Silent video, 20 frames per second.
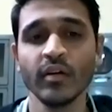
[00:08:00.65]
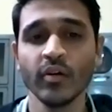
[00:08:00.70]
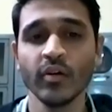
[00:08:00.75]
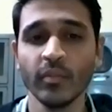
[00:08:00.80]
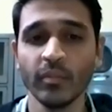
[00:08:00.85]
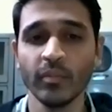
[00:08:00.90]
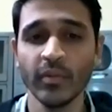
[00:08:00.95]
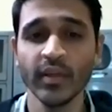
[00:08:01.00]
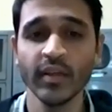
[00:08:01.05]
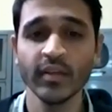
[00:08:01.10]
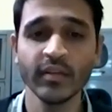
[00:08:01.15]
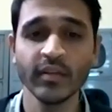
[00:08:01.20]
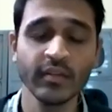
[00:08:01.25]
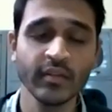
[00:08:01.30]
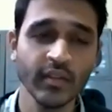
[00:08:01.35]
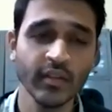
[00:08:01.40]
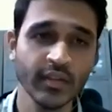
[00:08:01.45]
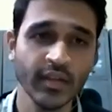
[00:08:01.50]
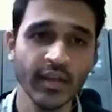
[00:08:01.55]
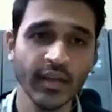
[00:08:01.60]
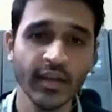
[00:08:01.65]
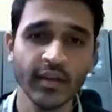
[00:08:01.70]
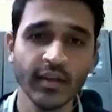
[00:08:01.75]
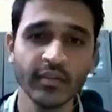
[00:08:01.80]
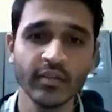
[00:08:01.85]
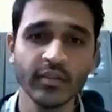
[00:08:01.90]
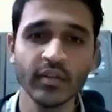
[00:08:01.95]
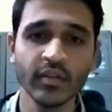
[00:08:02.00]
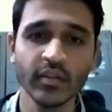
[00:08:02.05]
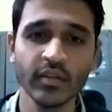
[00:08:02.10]
complications such
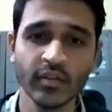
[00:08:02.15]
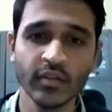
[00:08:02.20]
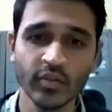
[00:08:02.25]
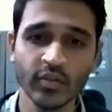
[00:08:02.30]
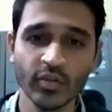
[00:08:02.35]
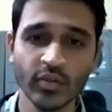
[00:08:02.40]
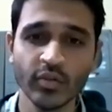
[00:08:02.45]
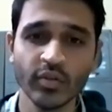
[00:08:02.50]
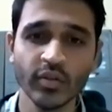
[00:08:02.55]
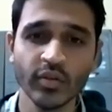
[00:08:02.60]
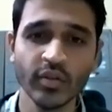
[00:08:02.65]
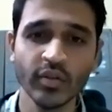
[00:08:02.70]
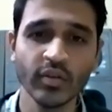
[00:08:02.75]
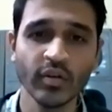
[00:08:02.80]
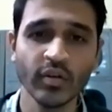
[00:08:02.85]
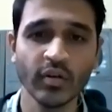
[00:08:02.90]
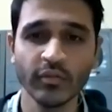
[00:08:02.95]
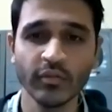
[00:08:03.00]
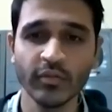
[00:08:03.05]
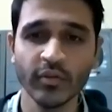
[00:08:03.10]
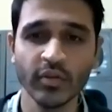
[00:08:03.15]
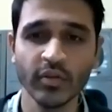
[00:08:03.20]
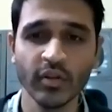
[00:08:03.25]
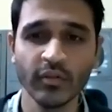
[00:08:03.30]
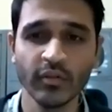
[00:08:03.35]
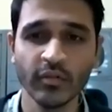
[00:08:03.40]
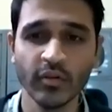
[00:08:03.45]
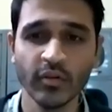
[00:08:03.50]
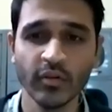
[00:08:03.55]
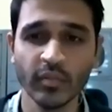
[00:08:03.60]
as stone or fistula
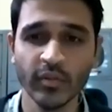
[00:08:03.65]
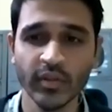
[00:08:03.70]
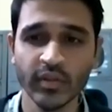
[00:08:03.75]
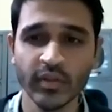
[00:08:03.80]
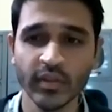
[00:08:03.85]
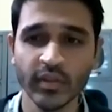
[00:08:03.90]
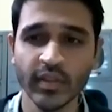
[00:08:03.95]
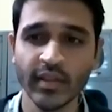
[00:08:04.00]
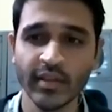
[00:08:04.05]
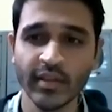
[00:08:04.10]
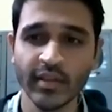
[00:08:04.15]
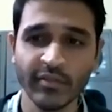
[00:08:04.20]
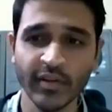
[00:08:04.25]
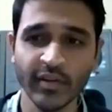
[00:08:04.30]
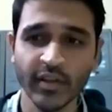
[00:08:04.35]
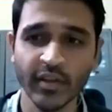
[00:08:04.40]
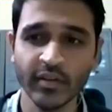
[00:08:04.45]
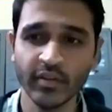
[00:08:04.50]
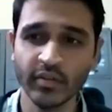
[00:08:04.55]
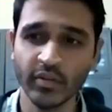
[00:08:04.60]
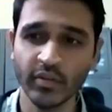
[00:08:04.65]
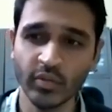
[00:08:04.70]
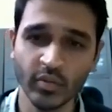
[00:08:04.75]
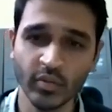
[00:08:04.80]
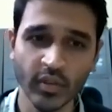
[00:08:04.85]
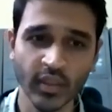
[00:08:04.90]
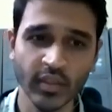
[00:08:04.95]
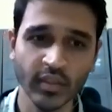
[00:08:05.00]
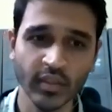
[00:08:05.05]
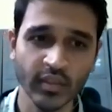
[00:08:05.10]
formation and infections do
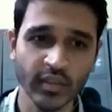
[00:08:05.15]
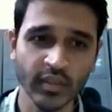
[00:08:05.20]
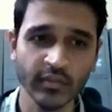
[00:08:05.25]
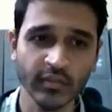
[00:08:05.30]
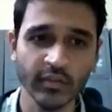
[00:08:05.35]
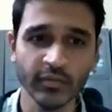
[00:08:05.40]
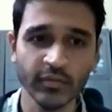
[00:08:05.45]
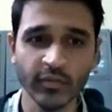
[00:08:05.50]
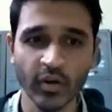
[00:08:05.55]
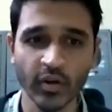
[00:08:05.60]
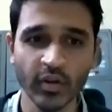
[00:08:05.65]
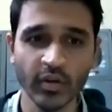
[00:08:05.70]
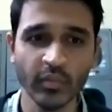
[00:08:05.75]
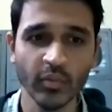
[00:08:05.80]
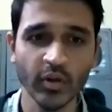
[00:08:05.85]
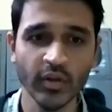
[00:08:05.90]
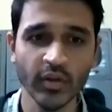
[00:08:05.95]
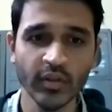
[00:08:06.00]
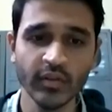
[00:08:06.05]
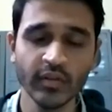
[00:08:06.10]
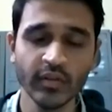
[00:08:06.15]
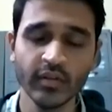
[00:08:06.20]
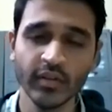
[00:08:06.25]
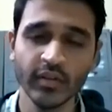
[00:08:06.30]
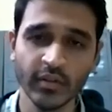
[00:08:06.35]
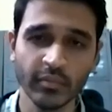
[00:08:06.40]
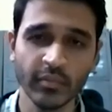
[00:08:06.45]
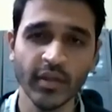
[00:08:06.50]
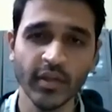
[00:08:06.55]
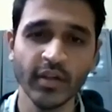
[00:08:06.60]
occur if the foreign bodies
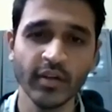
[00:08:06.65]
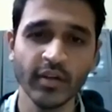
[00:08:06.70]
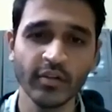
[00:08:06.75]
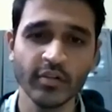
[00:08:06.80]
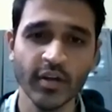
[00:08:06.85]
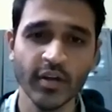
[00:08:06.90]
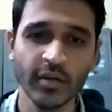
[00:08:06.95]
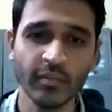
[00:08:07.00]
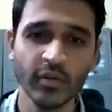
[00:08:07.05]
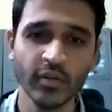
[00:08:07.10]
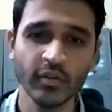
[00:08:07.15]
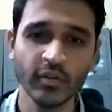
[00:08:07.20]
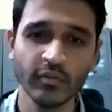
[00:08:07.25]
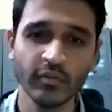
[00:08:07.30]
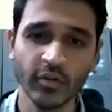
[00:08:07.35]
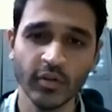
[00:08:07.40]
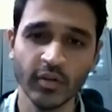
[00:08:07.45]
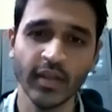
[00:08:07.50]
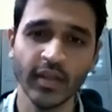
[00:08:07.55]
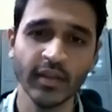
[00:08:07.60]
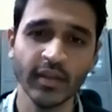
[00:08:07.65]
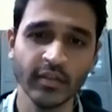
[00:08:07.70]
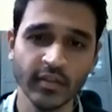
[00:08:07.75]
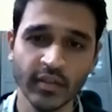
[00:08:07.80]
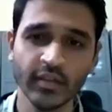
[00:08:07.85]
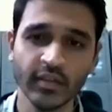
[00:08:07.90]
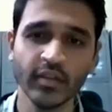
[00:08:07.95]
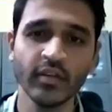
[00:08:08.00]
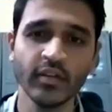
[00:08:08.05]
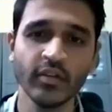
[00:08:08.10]
remain entrapped for
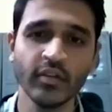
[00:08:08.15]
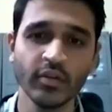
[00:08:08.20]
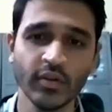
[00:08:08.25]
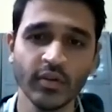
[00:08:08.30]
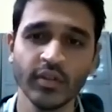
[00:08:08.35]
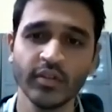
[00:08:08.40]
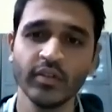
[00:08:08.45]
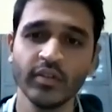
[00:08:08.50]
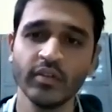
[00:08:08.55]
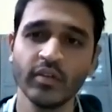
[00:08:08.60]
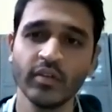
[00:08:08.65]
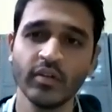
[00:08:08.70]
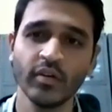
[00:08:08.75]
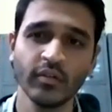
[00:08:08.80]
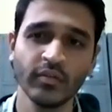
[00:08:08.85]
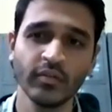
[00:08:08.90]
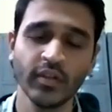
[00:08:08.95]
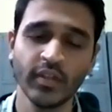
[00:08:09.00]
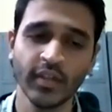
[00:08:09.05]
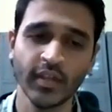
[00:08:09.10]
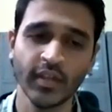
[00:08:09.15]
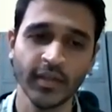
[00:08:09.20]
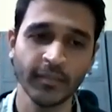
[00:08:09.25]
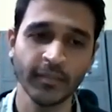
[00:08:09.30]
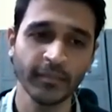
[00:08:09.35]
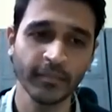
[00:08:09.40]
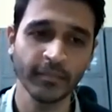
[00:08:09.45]
extended duration of the time.